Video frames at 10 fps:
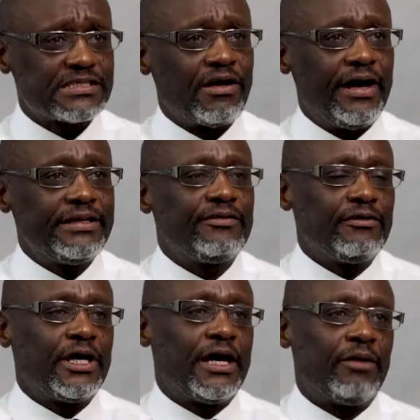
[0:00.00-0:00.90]
slide
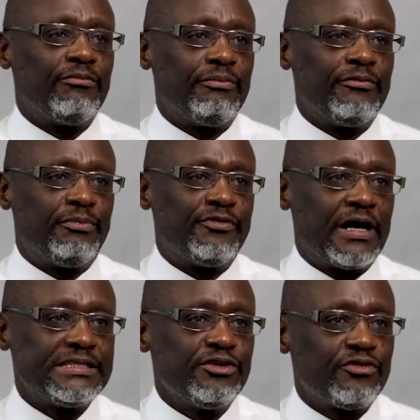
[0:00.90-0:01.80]

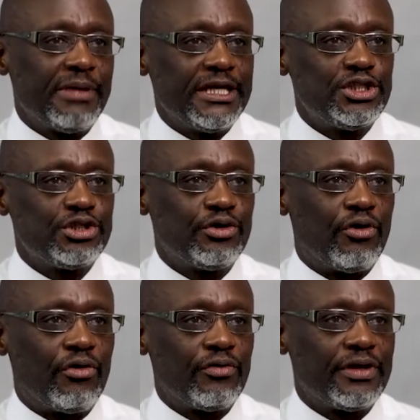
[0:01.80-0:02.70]
provides information
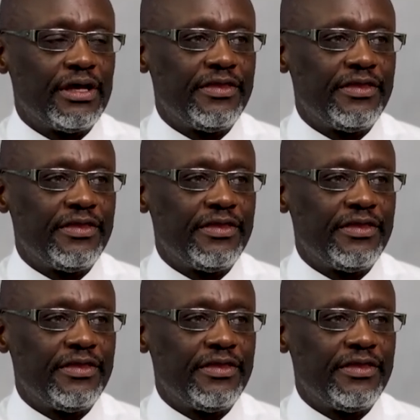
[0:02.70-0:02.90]
on